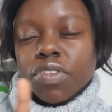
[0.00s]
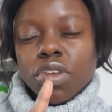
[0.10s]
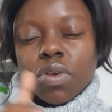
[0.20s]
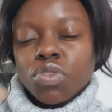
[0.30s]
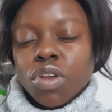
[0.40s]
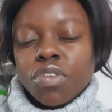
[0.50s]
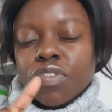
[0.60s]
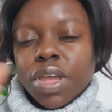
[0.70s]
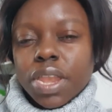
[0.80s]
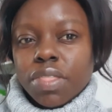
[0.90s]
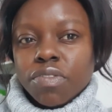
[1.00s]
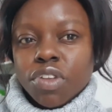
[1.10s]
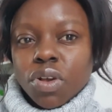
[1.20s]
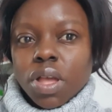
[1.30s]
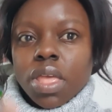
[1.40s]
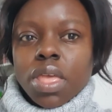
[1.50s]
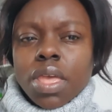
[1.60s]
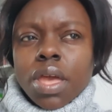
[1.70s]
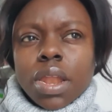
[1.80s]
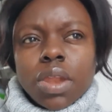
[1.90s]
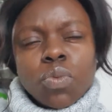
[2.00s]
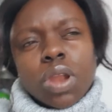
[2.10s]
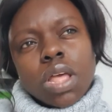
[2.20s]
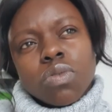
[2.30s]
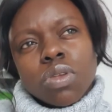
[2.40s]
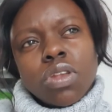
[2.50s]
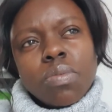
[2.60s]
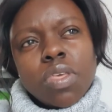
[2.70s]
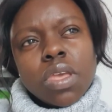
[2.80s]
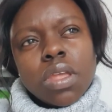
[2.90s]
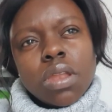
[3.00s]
So I was trying to find it in the vlog. And then when I was watching, I'm thinking,